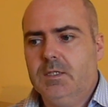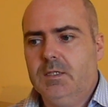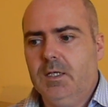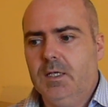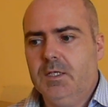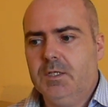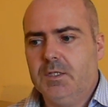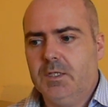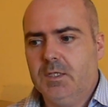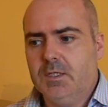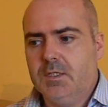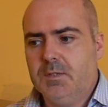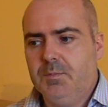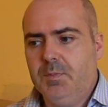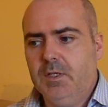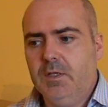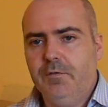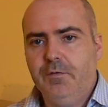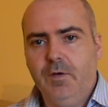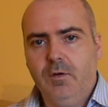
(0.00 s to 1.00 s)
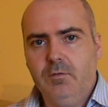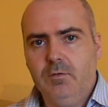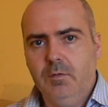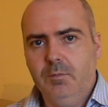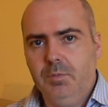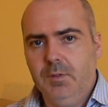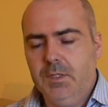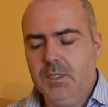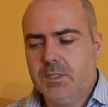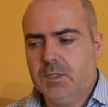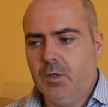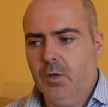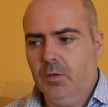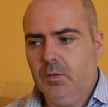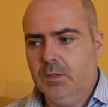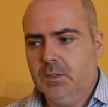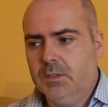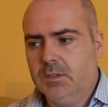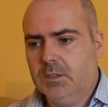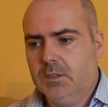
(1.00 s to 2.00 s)
dangerous paedophile to Police
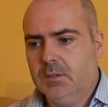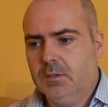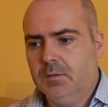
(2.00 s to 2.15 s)
Scotland.